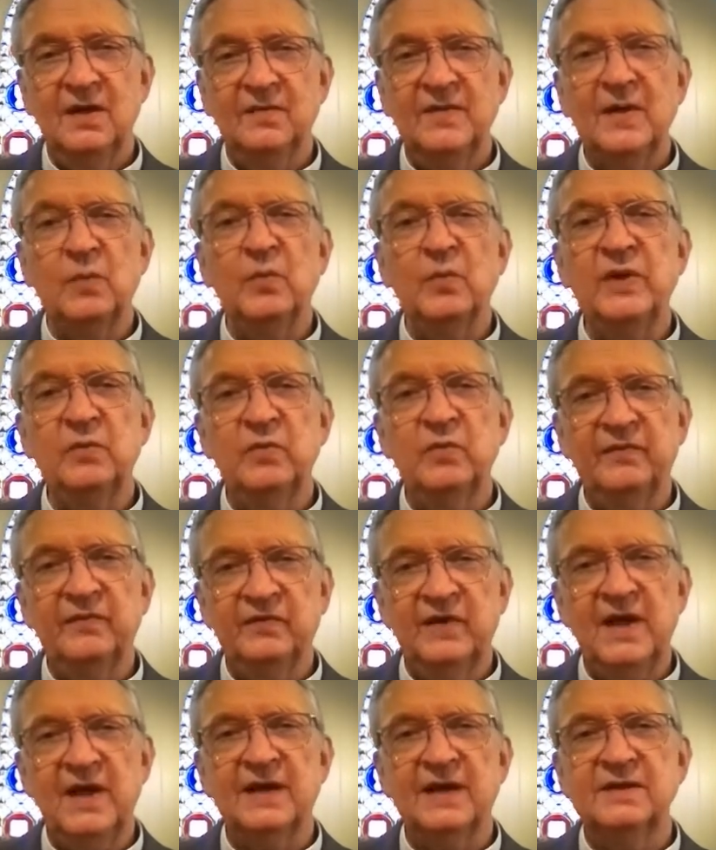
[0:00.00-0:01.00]
That we
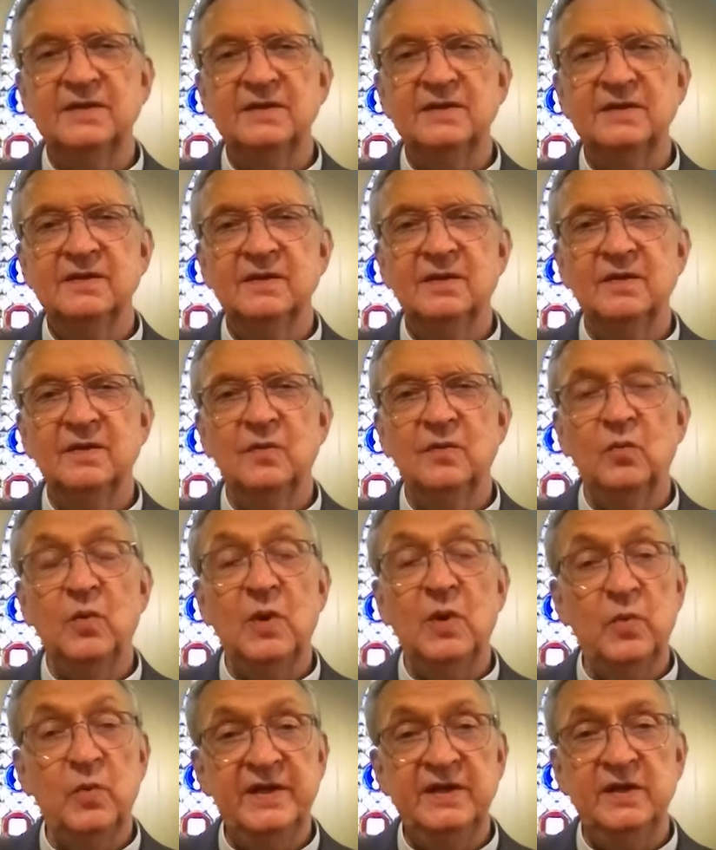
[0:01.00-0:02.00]
reflect
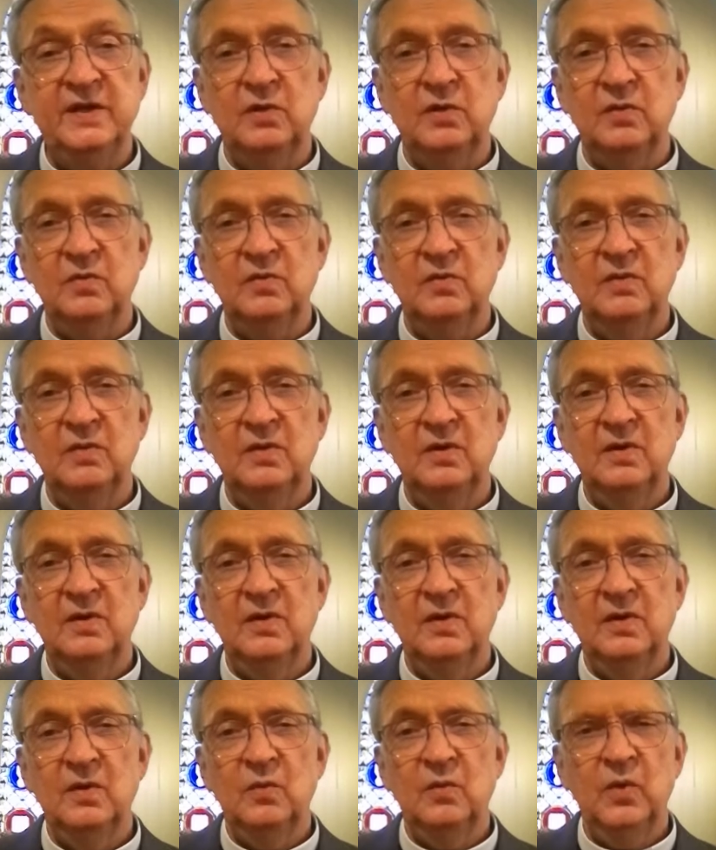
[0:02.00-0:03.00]
what we know.
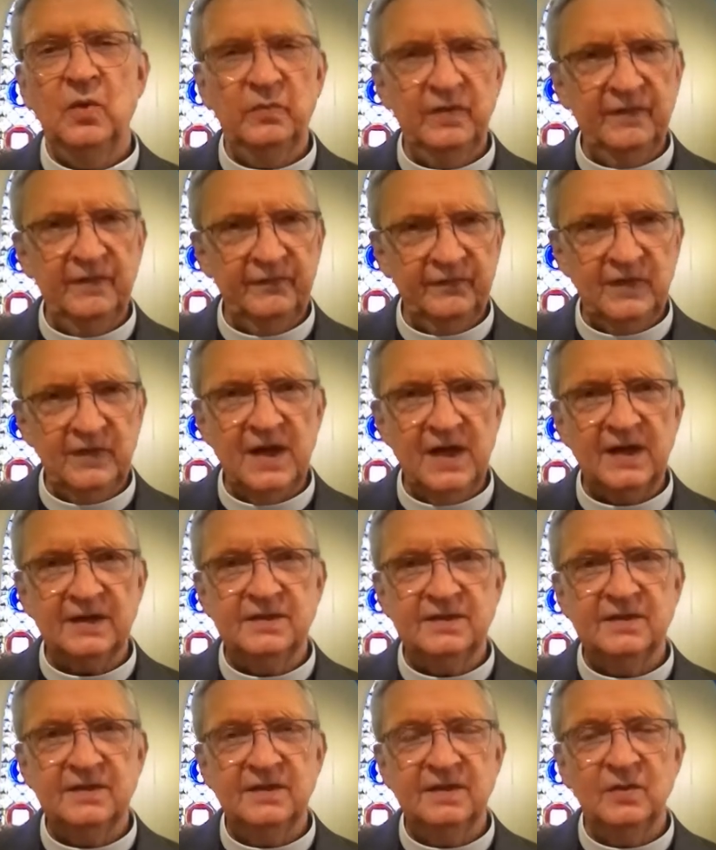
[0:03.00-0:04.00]
We
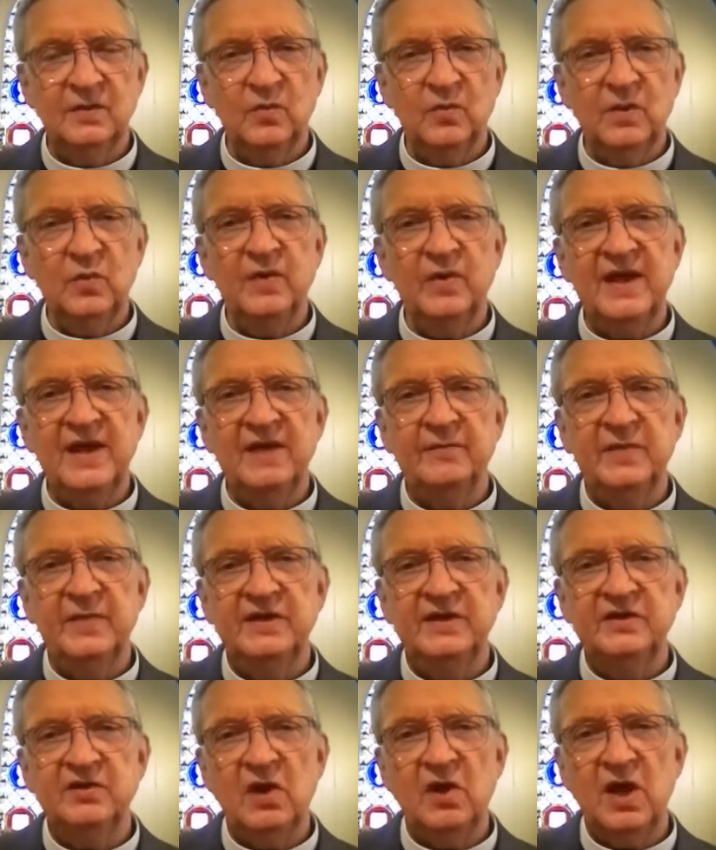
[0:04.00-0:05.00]
reflect what we have
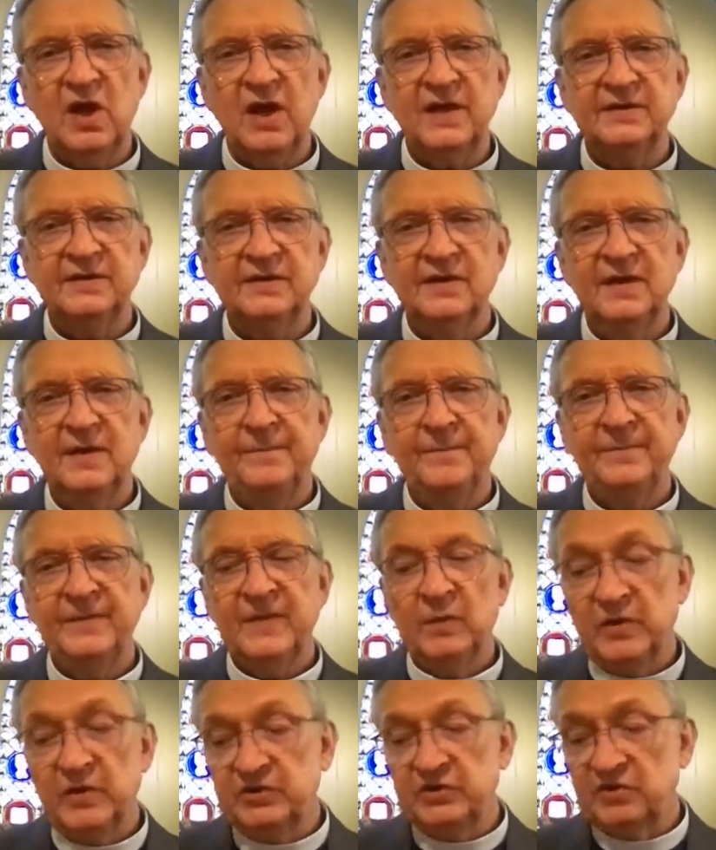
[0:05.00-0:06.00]
been taught.
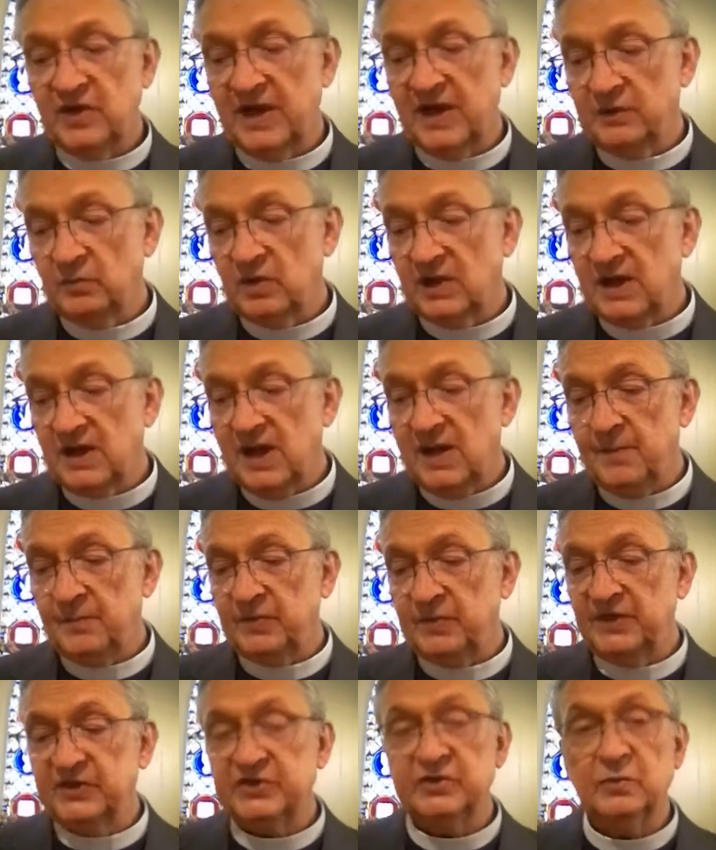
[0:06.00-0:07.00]
We try to
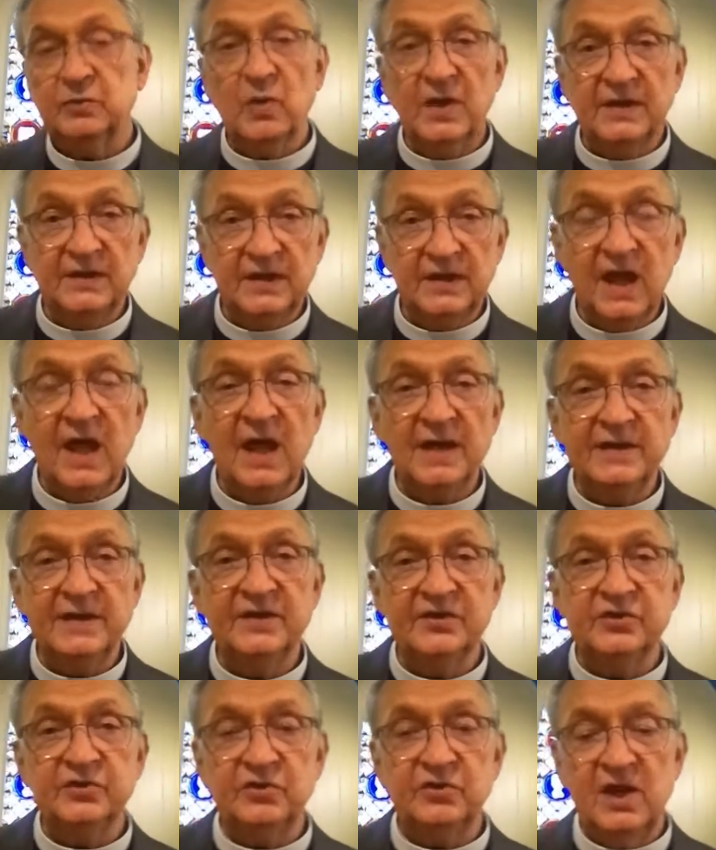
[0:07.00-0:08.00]
accomplish what God
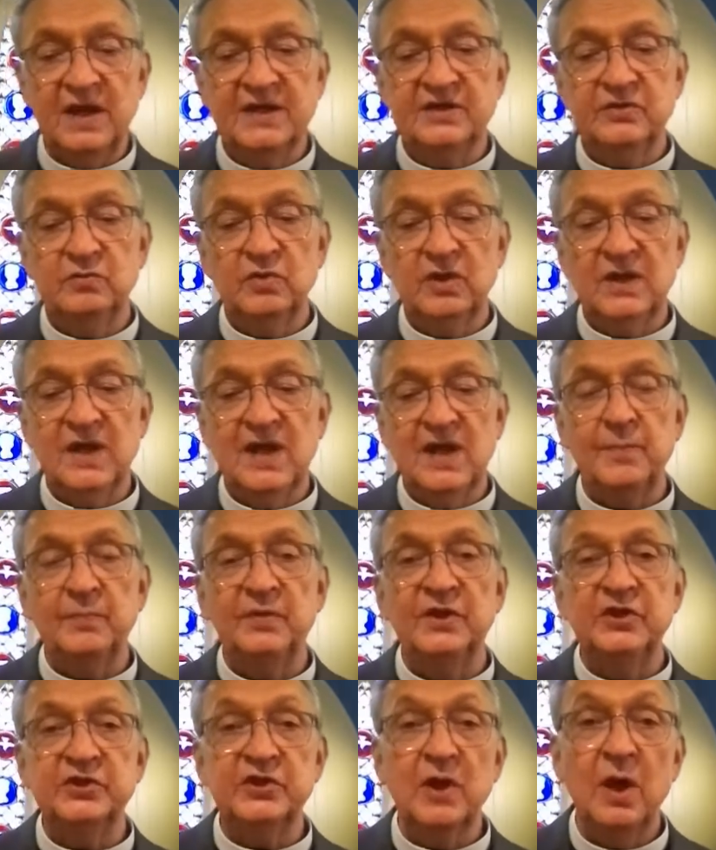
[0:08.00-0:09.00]
is trying to
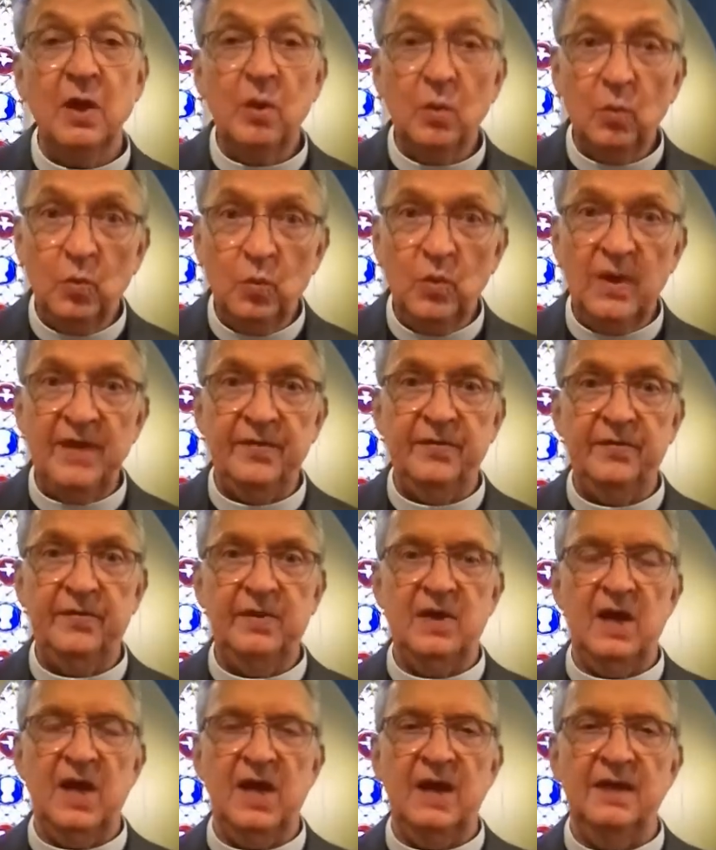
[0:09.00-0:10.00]
accomplish with
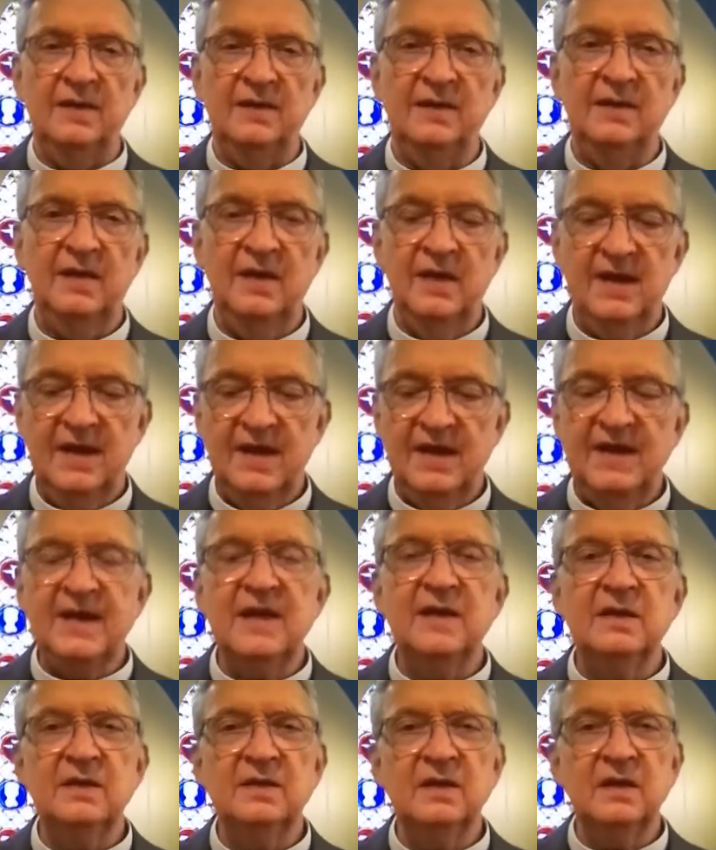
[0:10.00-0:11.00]
God,
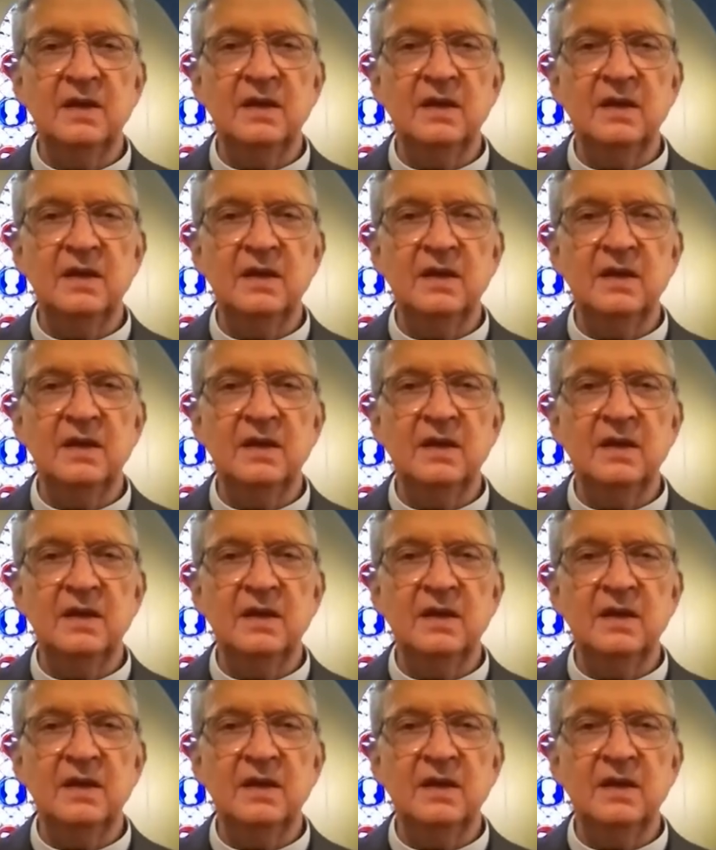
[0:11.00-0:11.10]
in